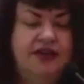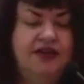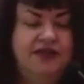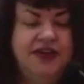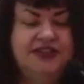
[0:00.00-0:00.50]

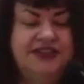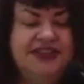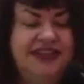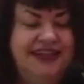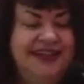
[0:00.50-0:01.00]

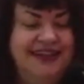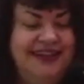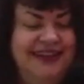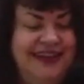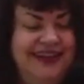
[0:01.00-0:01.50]
Conversely,
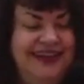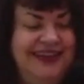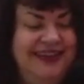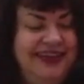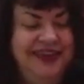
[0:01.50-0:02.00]

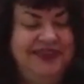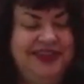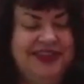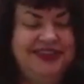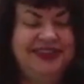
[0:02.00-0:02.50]
the
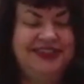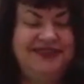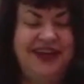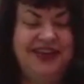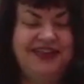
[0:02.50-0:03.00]

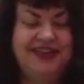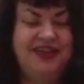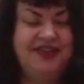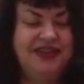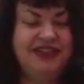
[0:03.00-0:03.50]
Universalists felt that
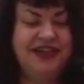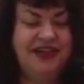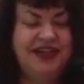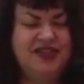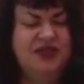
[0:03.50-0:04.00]
the
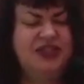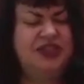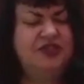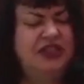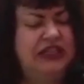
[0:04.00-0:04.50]
Unitarians were
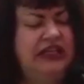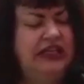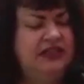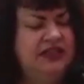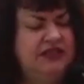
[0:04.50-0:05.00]
too
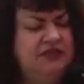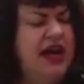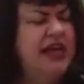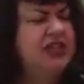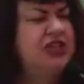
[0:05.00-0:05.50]
elite,
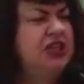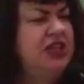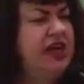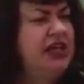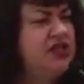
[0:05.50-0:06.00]
rational,
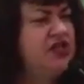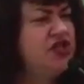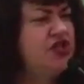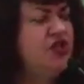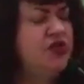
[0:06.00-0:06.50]
and
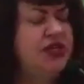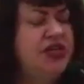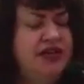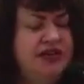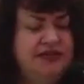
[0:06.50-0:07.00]

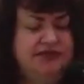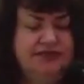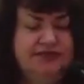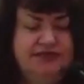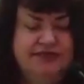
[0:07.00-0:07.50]
snooty.
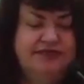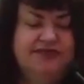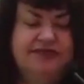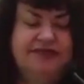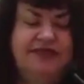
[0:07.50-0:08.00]

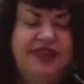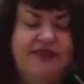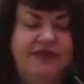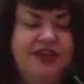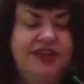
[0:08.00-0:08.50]
They
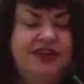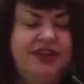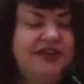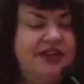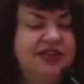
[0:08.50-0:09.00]
feared
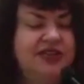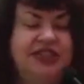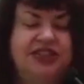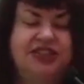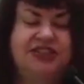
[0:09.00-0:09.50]
that their
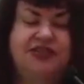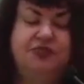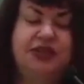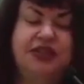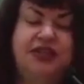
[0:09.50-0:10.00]
traditions and
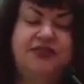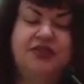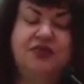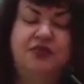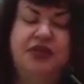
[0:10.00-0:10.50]

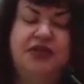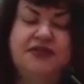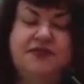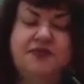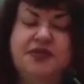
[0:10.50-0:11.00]
beliefs would be
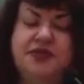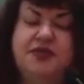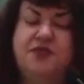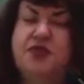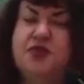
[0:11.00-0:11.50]

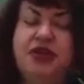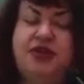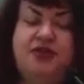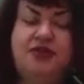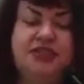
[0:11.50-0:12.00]
subsumed by
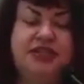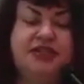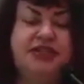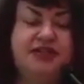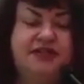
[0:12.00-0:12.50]
the
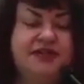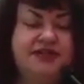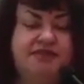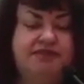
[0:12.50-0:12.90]
Unitarians.